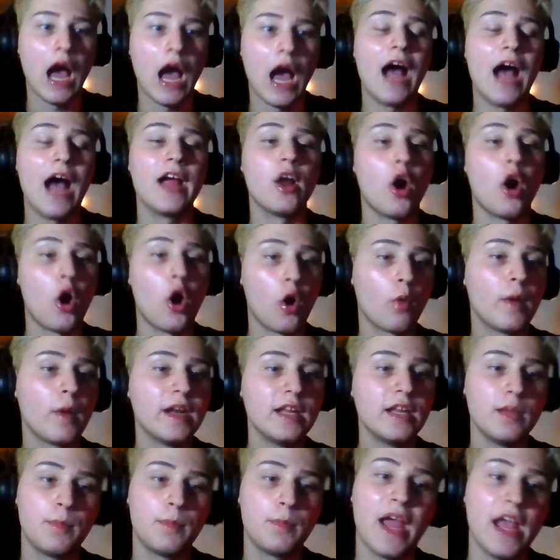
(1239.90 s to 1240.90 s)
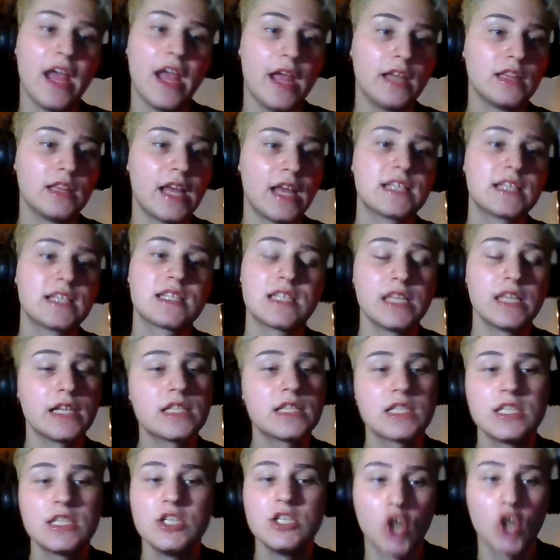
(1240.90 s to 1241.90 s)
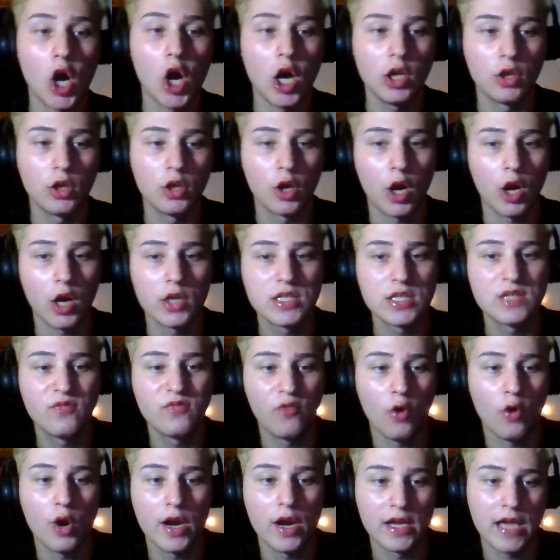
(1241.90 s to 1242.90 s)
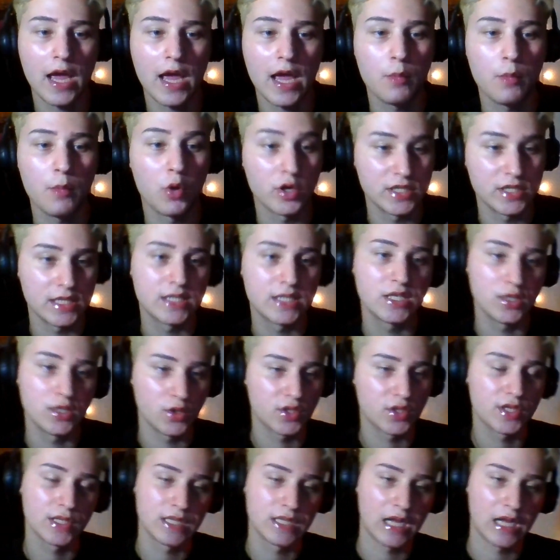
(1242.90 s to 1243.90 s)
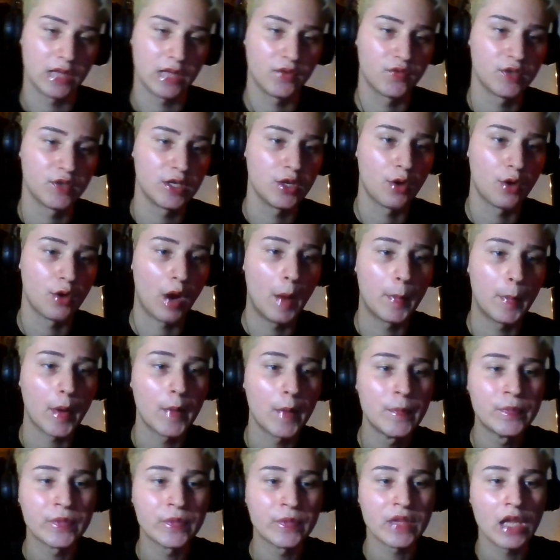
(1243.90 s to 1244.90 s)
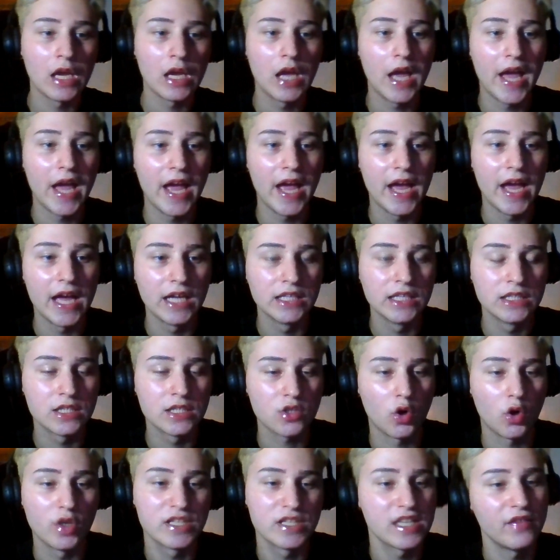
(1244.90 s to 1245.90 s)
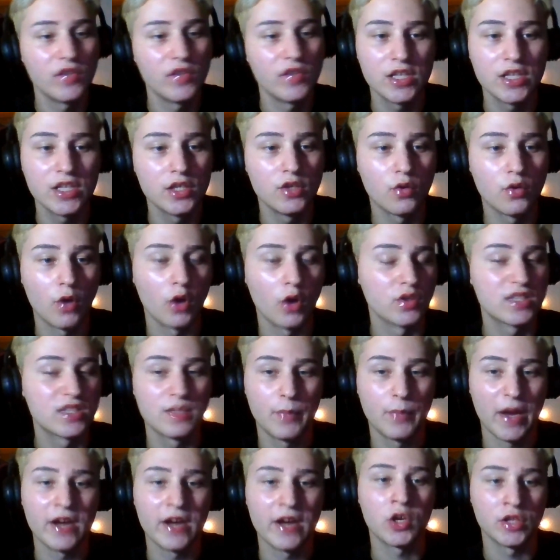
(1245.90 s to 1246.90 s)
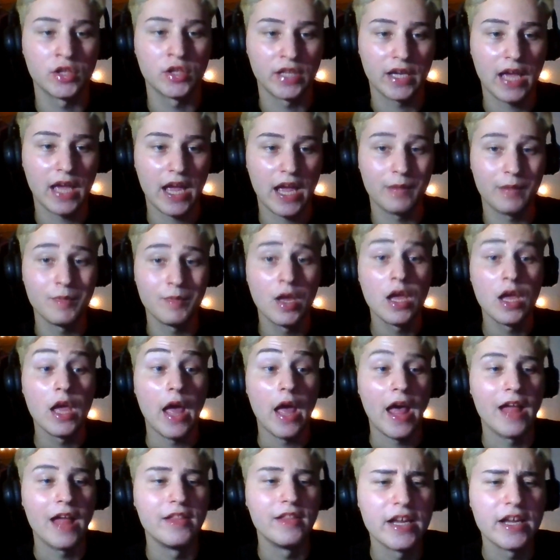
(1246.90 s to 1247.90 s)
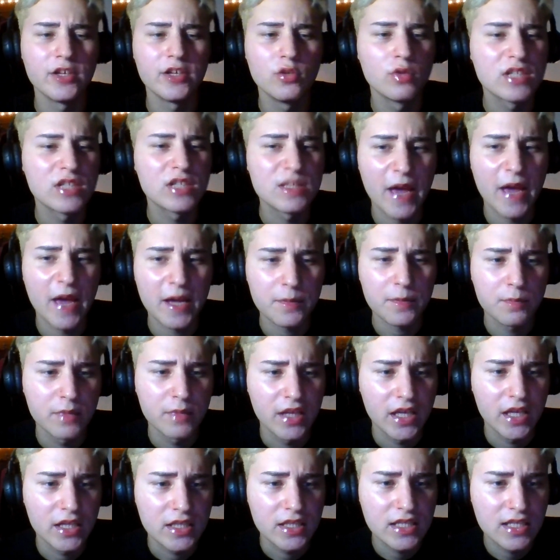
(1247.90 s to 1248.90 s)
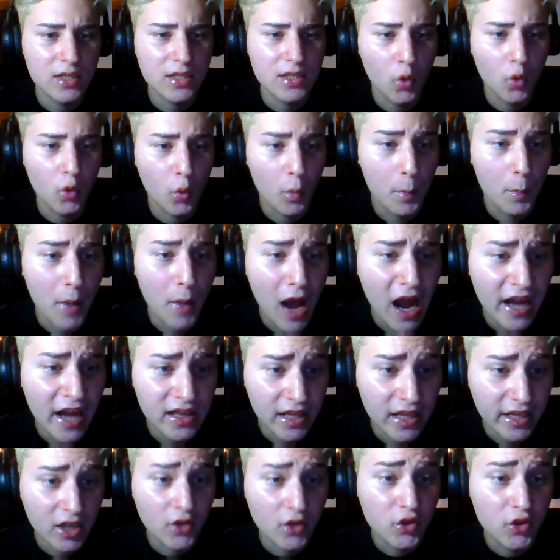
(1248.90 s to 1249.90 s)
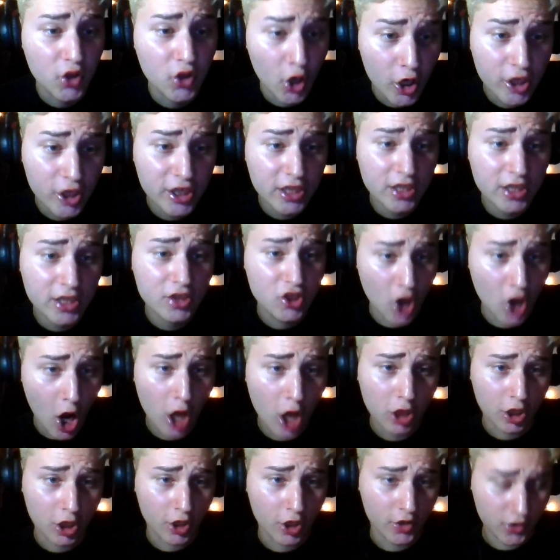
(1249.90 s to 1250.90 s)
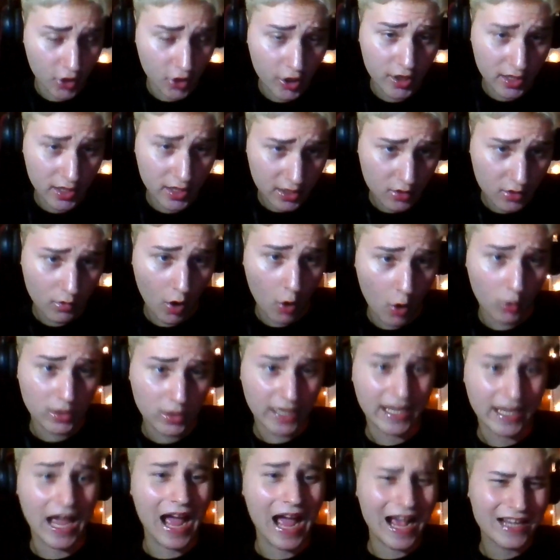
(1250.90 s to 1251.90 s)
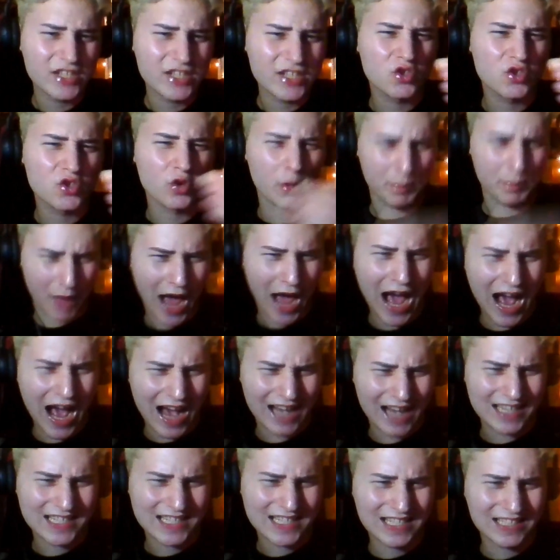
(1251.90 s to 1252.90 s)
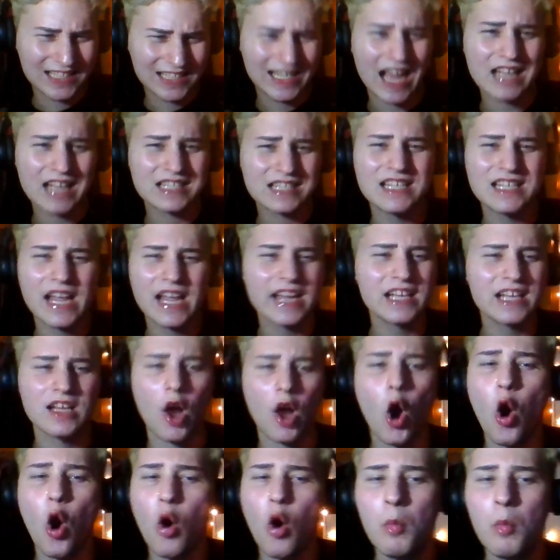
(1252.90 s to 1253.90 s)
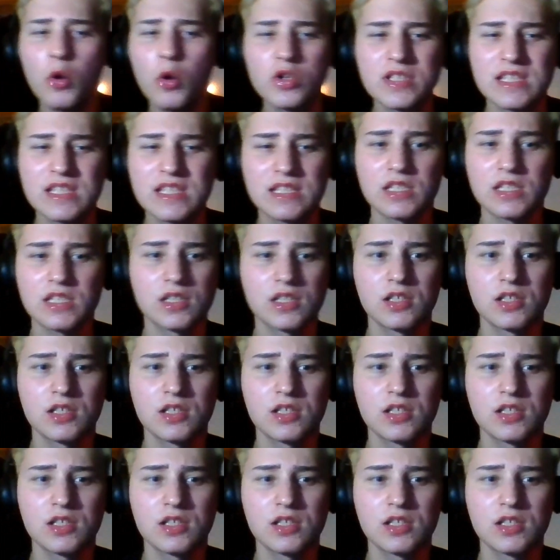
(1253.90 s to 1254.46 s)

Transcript: I already pay like $60 for a game, or 60 euros because I live in Europe, or 70 euros depending on the game. And then you expect me to buy like a $30, €30 like extra pass. That's like almost